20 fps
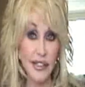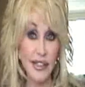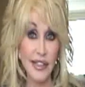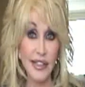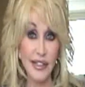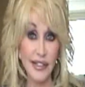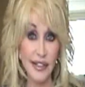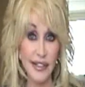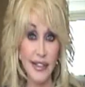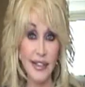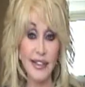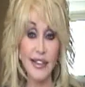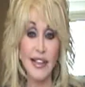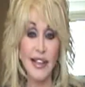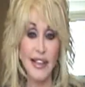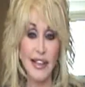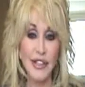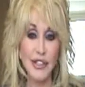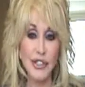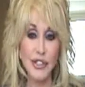And
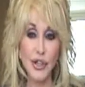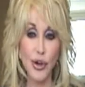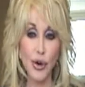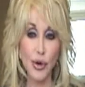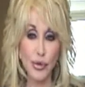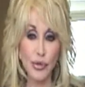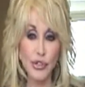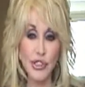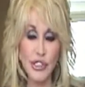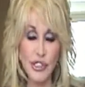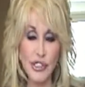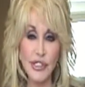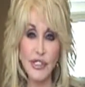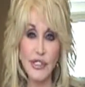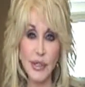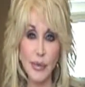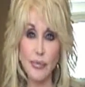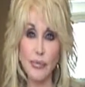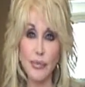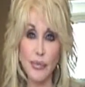so she's
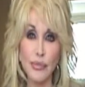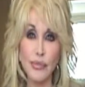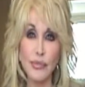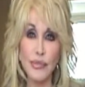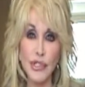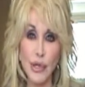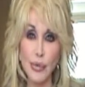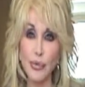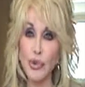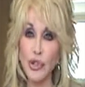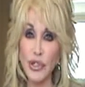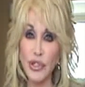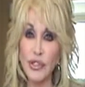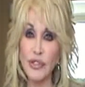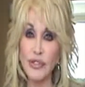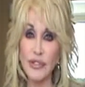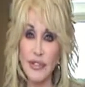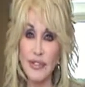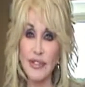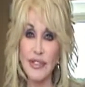
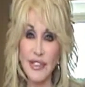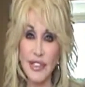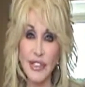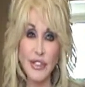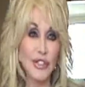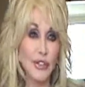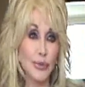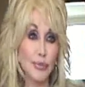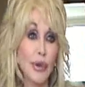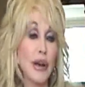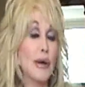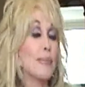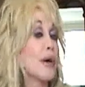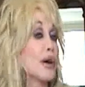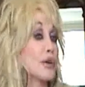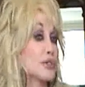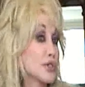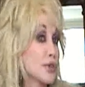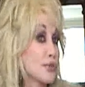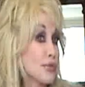someone good. But I'm
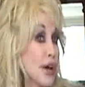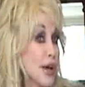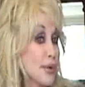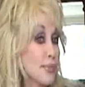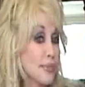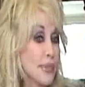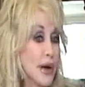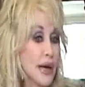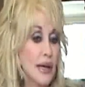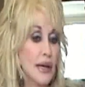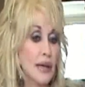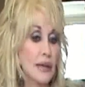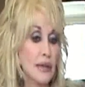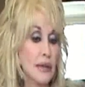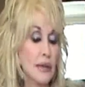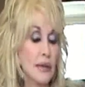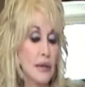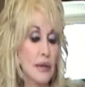also writing my